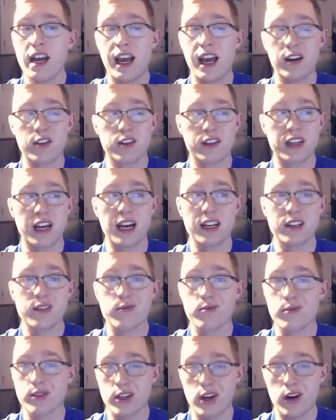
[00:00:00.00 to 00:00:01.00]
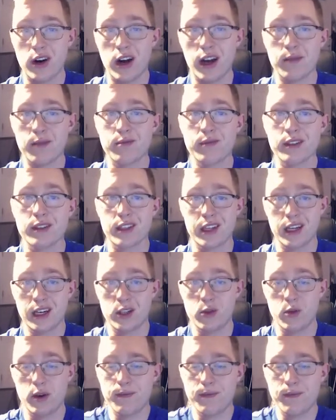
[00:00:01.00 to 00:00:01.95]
And other guys, let's go ahead, let's get into it.